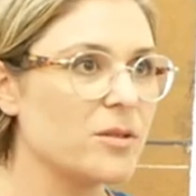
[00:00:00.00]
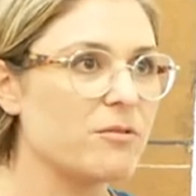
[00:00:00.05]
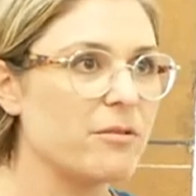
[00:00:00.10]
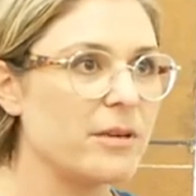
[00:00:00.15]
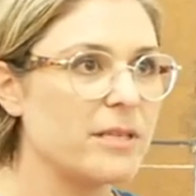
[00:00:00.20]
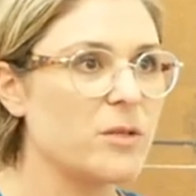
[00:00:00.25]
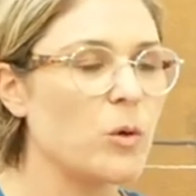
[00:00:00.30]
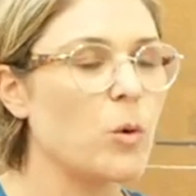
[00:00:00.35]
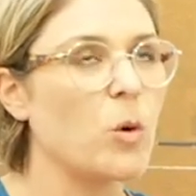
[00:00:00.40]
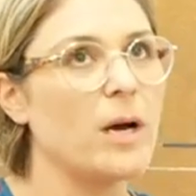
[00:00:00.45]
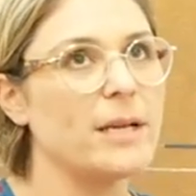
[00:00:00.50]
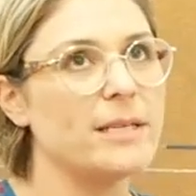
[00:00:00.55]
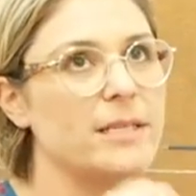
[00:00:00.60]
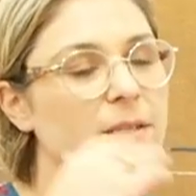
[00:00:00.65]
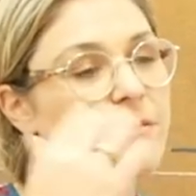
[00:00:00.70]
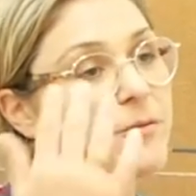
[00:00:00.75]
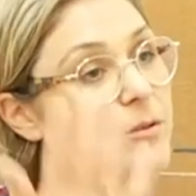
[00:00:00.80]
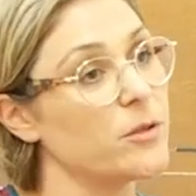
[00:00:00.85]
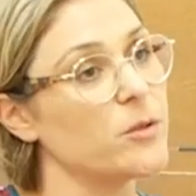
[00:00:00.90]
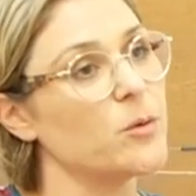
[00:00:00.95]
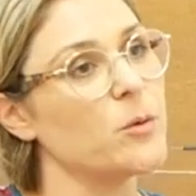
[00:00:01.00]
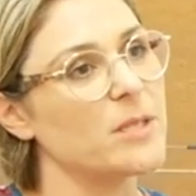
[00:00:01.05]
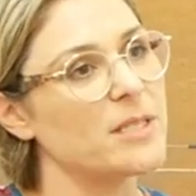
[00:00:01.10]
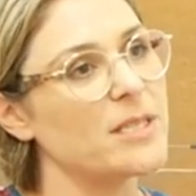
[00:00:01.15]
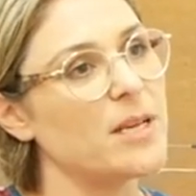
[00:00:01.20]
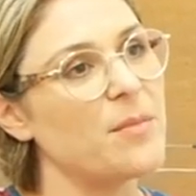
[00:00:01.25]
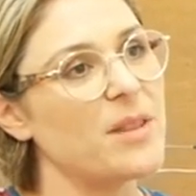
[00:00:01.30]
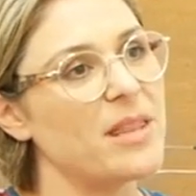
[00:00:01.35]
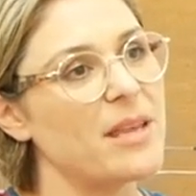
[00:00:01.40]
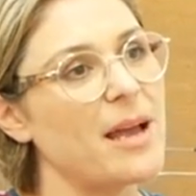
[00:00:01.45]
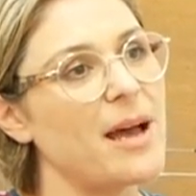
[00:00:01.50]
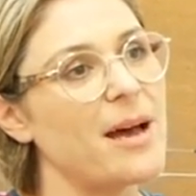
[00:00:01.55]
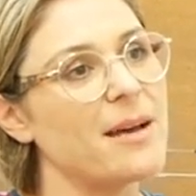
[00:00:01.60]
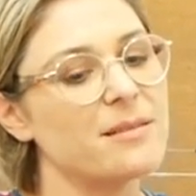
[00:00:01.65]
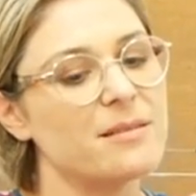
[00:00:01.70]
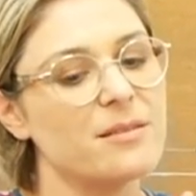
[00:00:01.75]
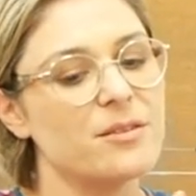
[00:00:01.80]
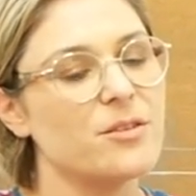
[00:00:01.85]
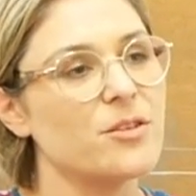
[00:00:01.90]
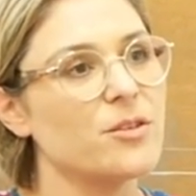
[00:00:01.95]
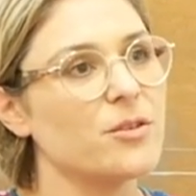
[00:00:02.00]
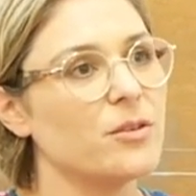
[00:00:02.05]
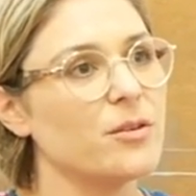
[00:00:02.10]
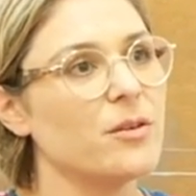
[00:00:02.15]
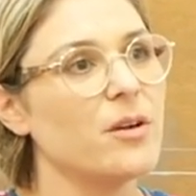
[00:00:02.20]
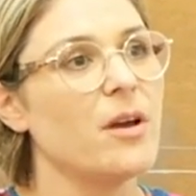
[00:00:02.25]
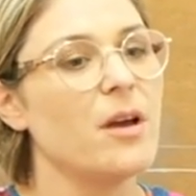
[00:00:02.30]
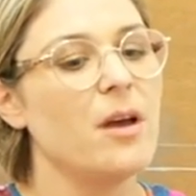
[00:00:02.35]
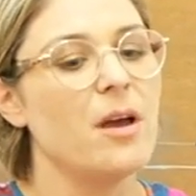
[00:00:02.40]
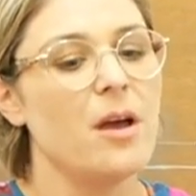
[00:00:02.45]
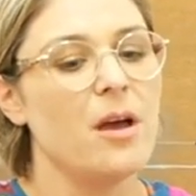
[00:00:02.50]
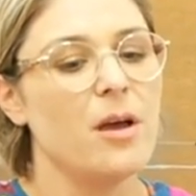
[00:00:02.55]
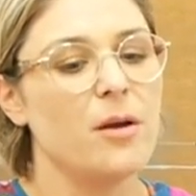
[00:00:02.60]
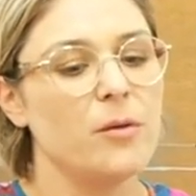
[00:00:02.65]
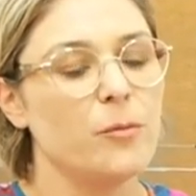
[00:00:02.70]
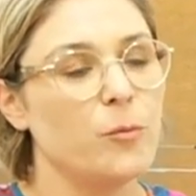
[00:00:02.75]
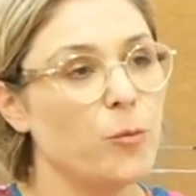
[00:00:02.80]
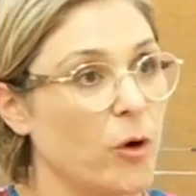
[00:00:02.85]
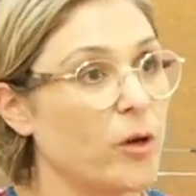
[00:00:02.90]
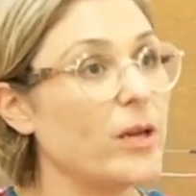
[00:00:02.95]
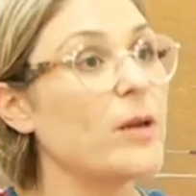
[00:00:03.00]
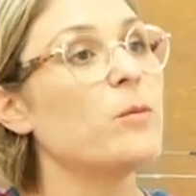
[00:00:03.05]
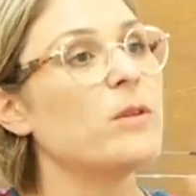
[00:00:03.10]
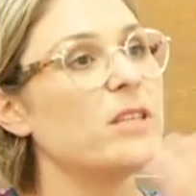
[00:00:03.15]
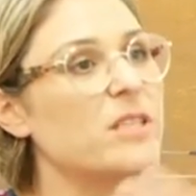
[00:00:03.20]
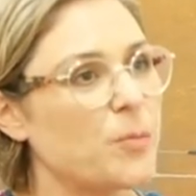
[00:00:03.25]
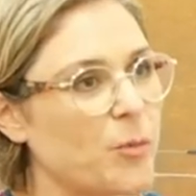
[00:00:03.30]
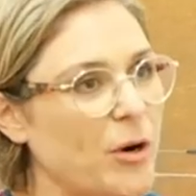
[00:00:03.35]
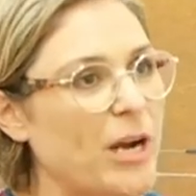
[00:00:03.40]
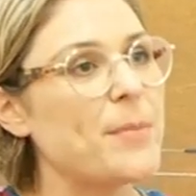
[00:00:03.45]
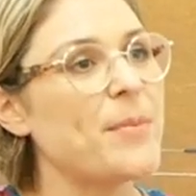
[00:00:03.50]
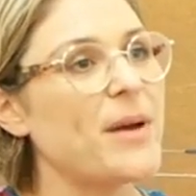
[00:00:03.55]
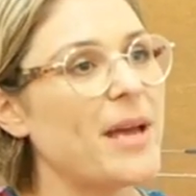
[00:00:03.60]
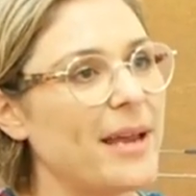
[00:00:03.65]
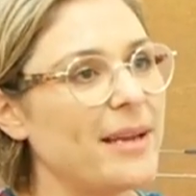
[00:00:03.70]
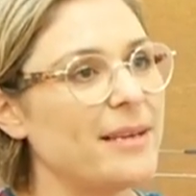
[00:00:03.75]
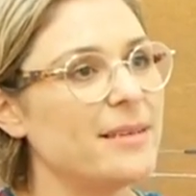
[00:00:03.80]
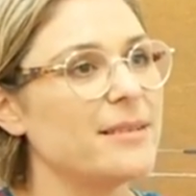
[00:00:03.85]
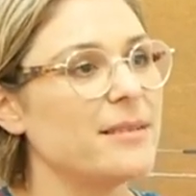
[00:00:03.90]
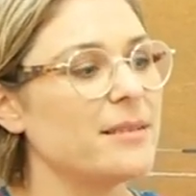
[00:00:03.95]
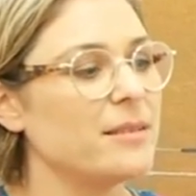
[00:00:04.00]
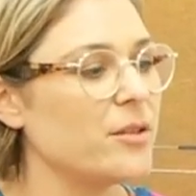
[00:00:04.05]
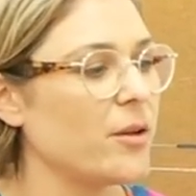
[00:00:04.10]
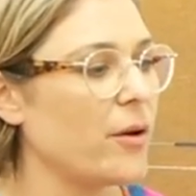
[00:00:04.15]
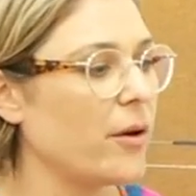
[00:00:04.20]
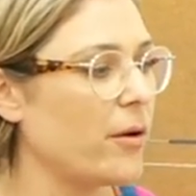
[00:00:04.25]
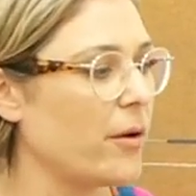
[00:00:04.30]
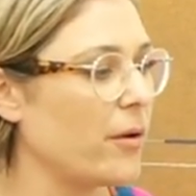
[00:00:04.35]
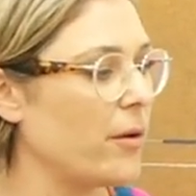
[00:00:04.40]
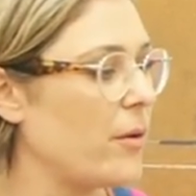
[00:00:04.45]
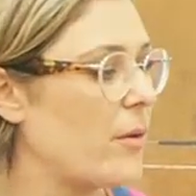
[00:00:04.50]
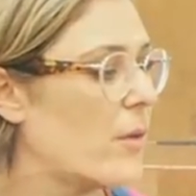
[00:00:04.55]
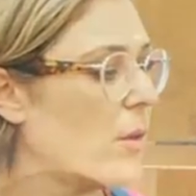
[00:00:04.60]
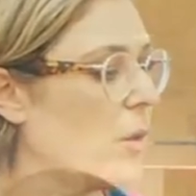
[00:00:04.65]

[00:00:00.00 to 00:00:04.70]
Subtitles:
screen is quite different to what some of the artists do working with spray paint. So